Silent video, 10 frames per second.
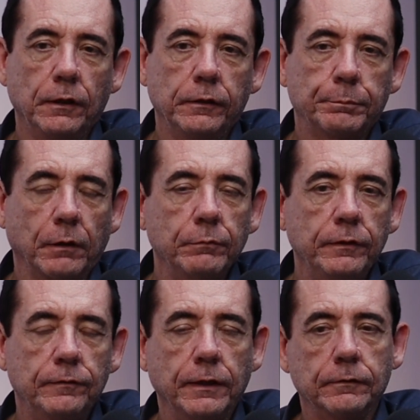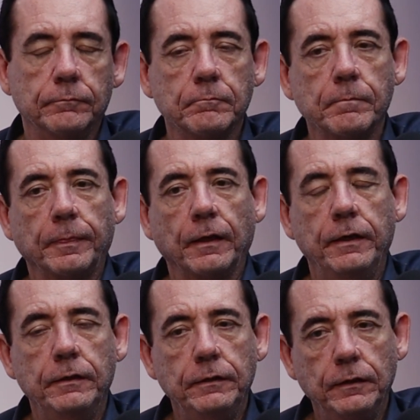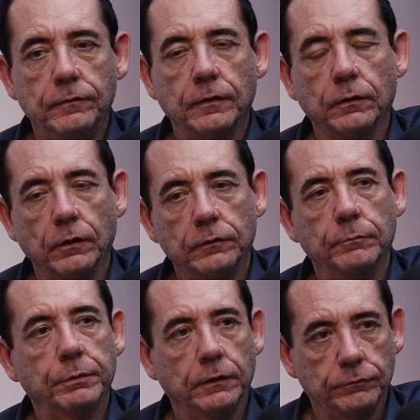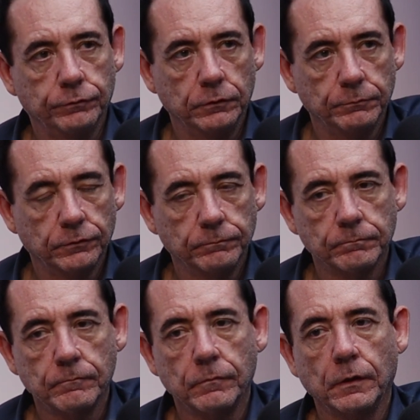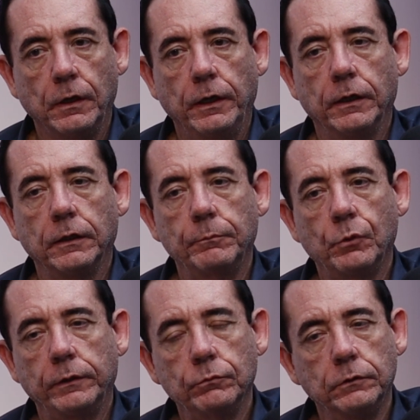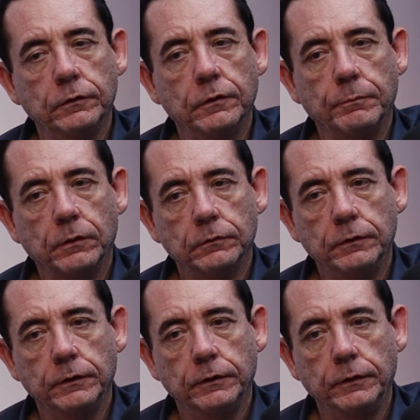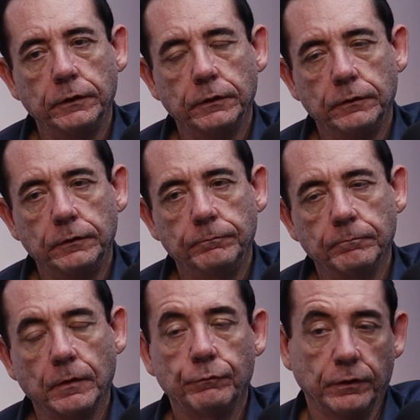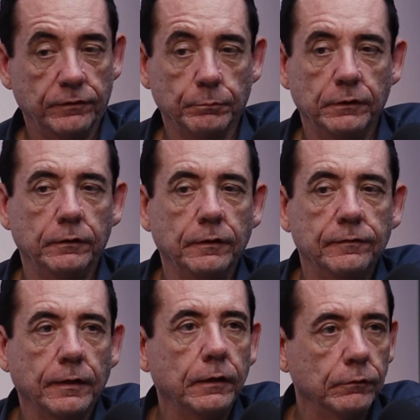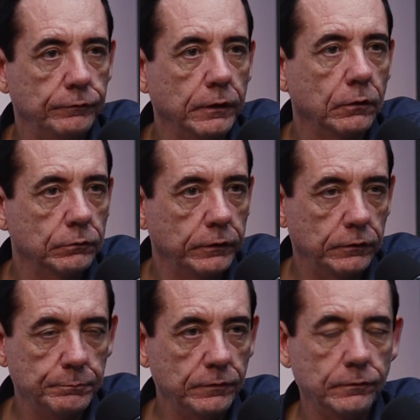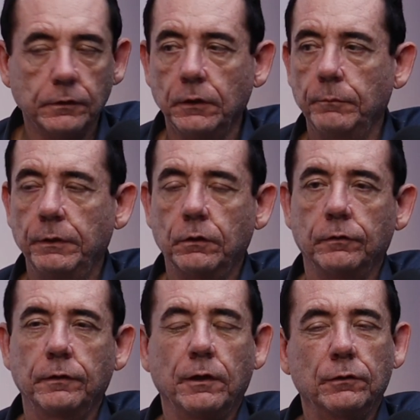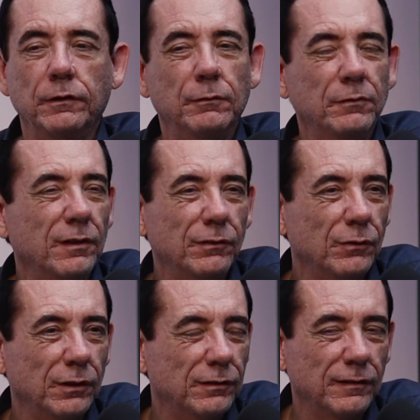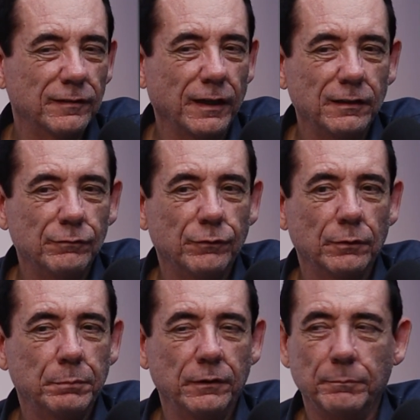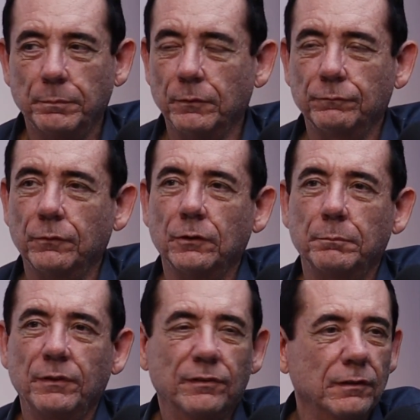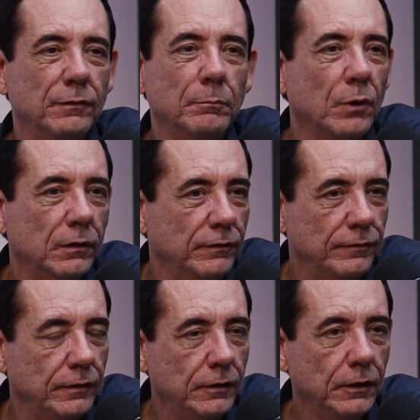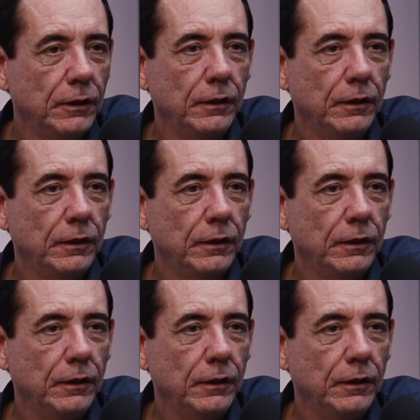The problem is that he needs a lot of platforms. And I'm quite worried about for example, the design of the algorithms, because the algorithms are not designed for preserve democracy.